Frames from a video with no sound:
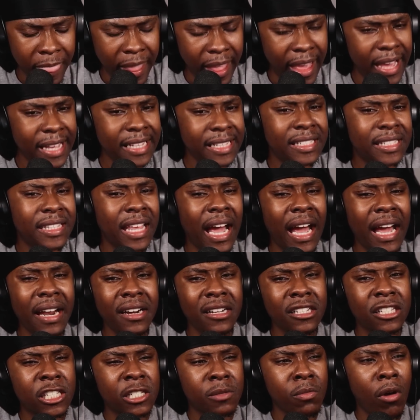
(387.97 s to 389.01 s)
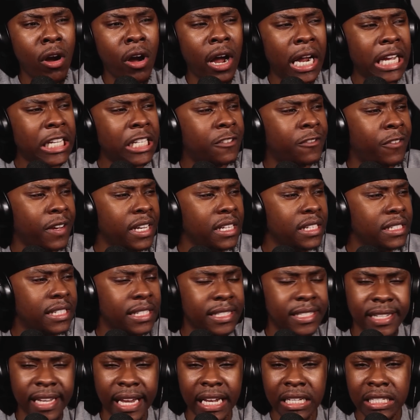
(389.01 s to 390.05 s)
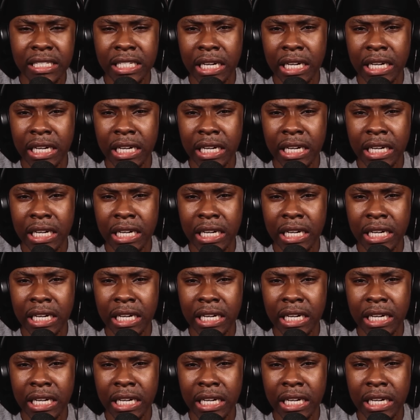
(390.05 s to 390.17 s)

Is that the smartest thing to say to